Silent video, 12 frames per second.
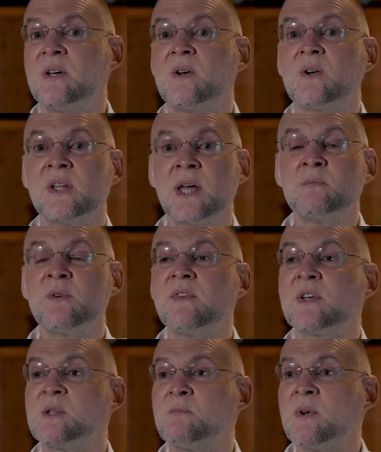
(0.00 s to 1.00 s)
who claim to have
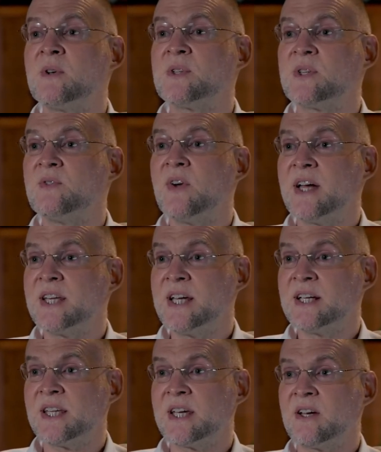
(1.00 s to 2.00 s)
experienced divine
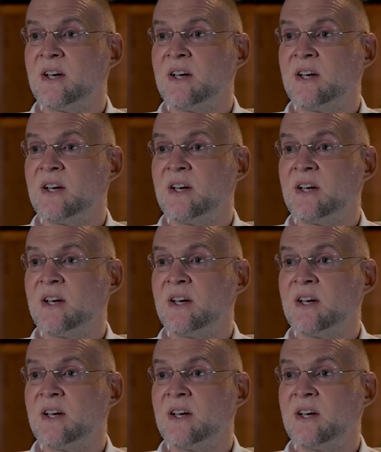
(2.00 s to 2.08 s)
healing.